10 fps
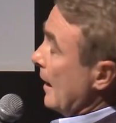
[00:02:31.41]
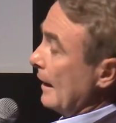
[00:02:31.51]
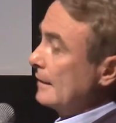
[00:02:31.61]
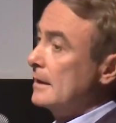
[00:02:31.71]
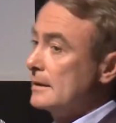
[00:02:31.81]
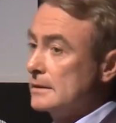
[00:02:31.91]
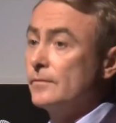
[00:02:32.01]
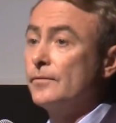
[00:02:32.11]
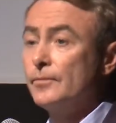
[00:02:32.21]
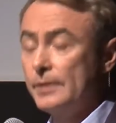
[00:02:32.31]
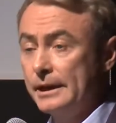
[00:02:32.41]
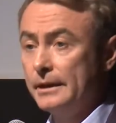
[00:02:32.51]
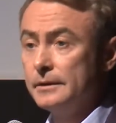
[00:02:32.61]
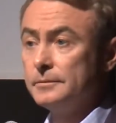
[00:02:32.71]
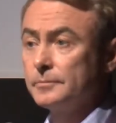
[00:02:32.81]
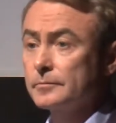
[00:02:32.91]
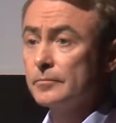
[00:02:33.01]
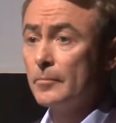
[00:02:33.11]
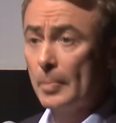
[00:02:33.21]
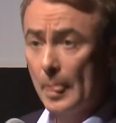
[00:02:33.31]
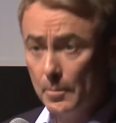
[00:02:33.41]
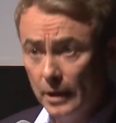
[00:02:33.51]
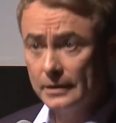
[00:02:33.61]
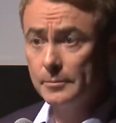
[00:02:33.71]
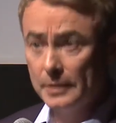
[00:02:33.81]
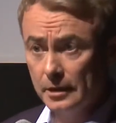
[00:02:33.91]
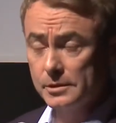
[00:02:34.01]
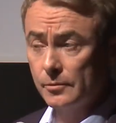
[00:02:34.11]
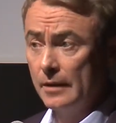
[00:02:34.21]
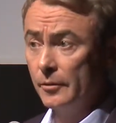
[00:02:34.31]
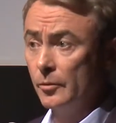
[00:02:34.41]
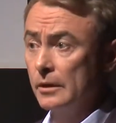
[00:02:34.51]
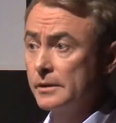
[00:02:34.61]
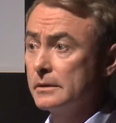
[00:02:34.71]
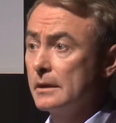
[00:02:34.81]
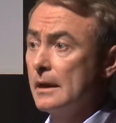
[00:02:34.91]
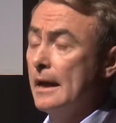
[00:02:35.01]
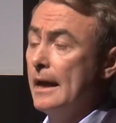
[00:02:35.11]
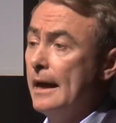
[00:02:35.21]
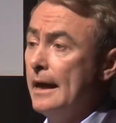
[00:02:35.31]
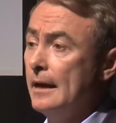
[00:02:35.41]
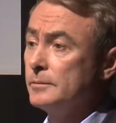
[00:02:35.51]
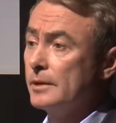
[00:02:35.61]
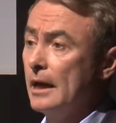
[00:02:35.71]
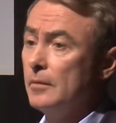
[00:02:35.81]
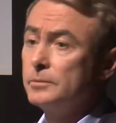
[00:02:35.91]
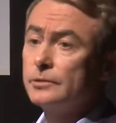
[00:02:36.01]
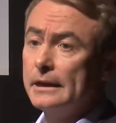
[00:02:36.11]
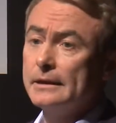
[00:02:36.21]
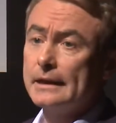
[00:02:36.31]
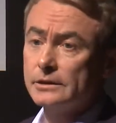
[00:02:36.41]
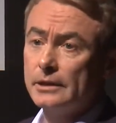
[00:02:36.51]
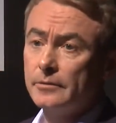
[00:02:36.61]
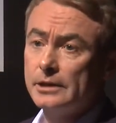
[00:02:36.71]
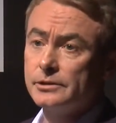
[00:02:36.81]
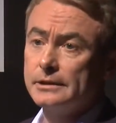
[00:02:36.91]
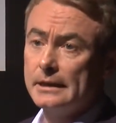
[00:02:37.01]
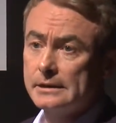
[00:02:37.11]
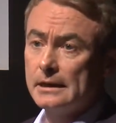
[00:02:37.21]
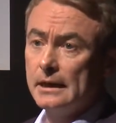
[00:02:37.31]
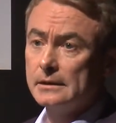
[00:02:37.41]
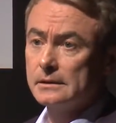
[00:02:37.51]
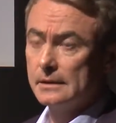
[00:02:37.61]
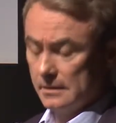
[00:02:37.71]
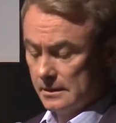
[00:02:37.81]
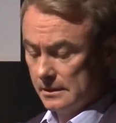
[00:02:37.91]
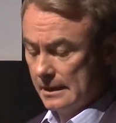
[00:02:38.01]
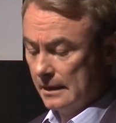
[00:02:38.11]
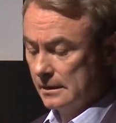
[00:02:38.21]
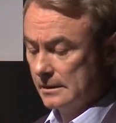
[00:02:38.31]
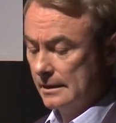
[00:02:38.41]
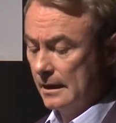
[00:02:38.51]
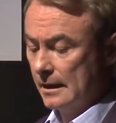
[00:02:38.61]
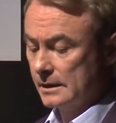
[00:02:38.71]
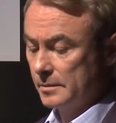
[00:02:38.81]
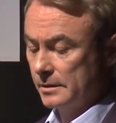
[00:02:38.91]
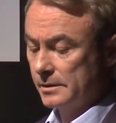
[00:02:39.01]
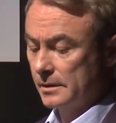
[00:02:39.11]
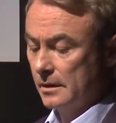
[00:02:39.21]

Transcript: a dozen free monthly meetups around the world to help train the next generation of data science and scientists and AI experts.